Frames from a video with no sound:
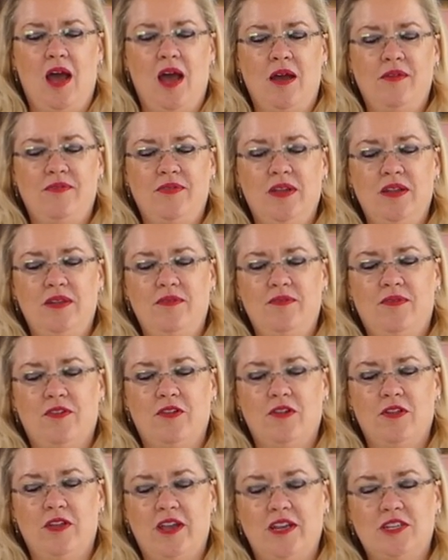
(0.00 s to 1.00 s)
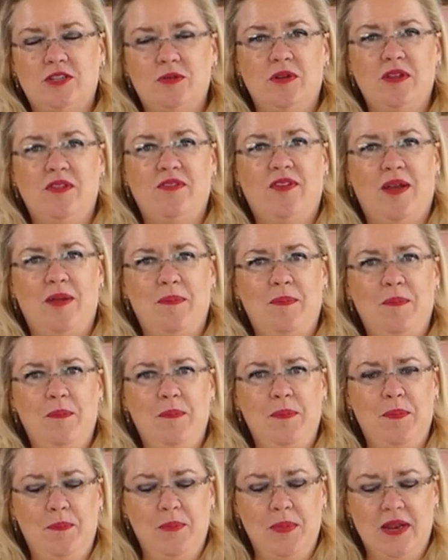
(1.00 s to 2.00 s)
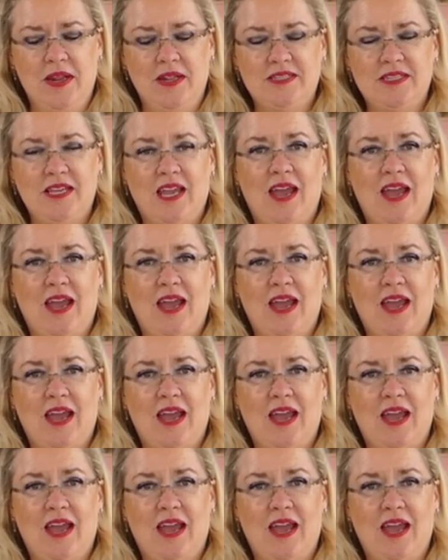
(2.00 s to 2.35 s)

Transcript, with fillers: oven for like twenty-five minutes.